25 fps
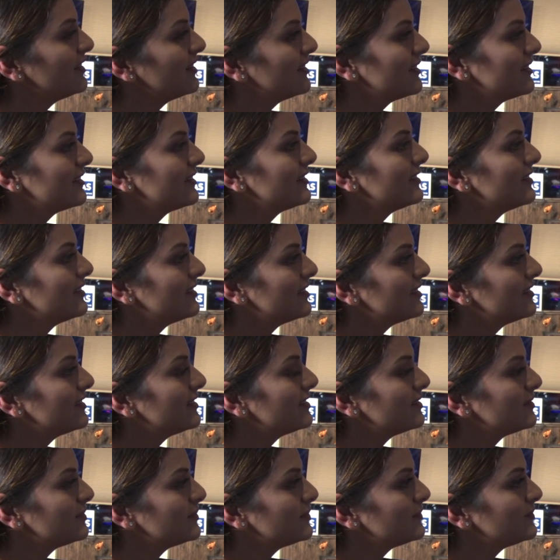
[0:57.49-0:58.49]

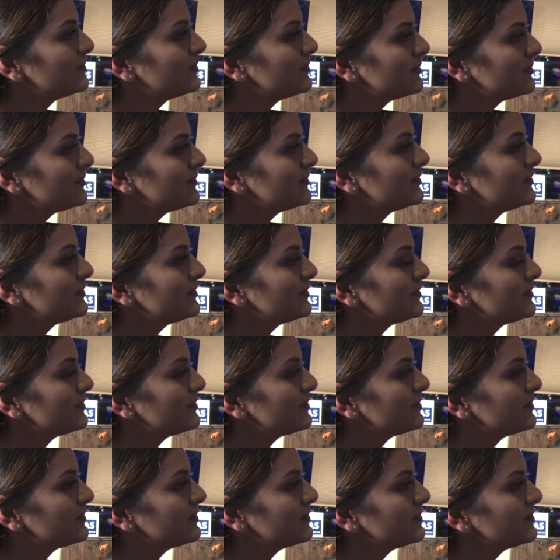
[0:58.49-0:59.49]

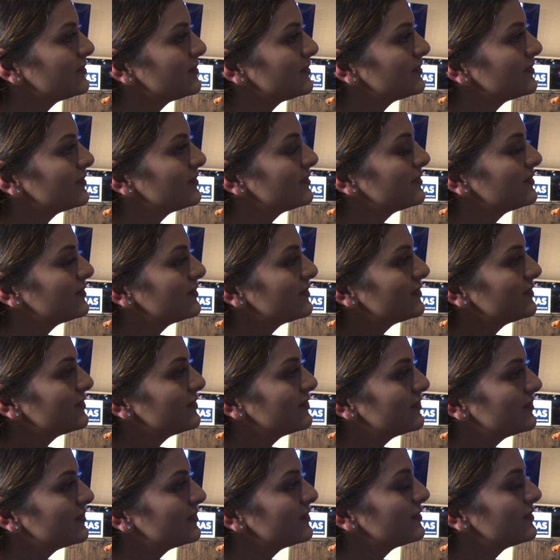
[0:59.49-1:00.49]

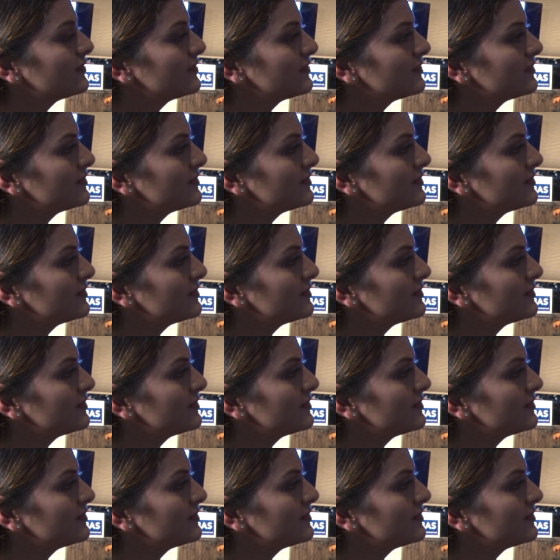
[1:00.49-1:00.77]
The person shown says nothing.